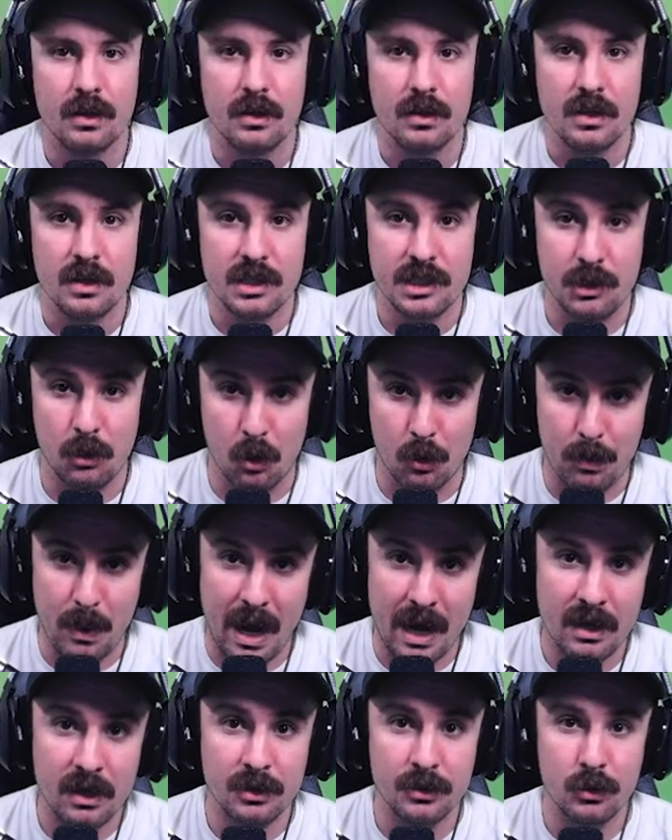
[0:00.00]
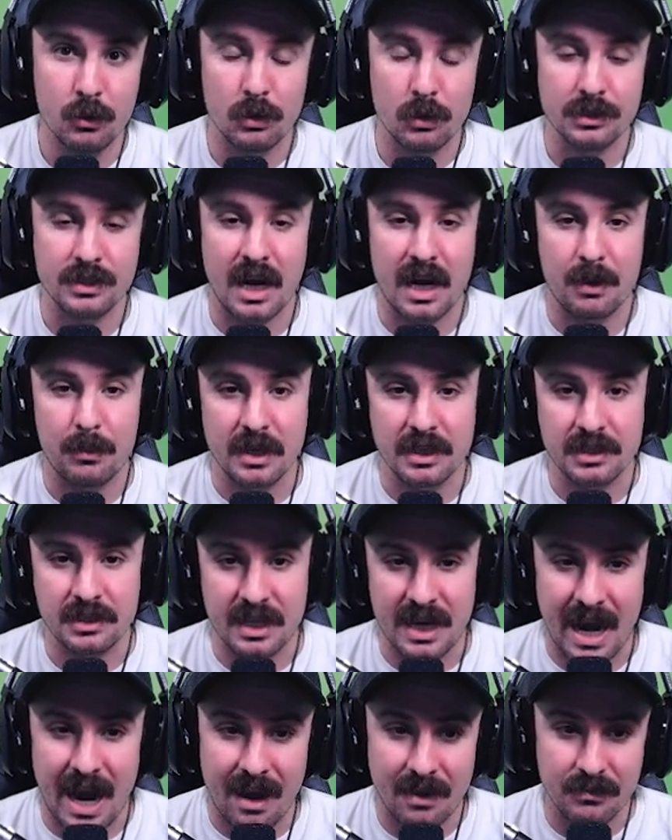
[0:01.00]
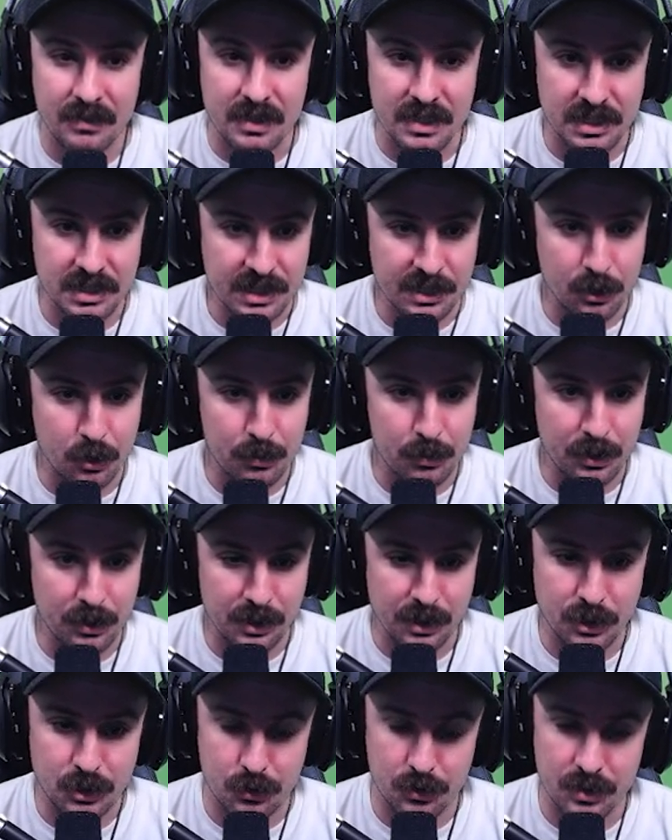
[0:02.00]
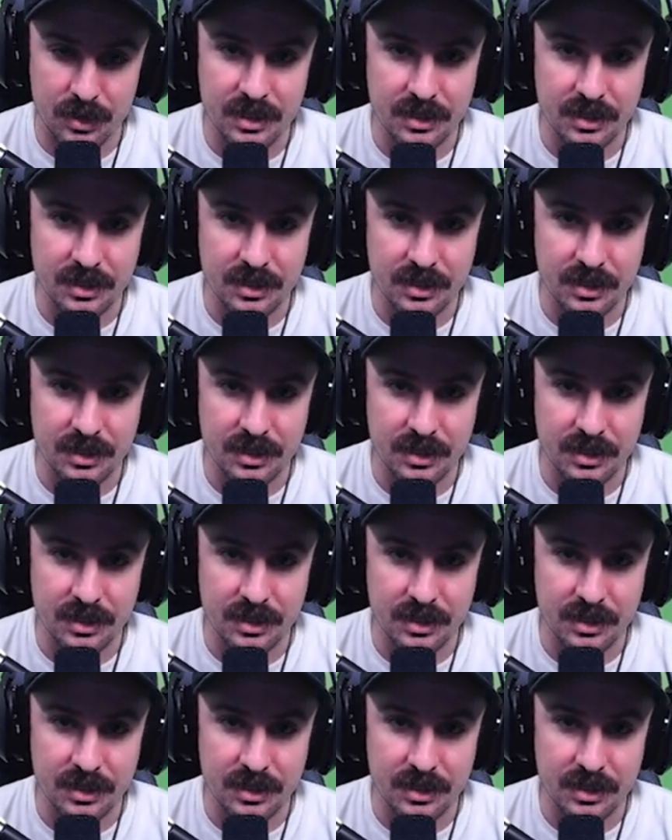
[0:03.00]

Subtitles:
So we're back on New World Database. They have these skill building trees,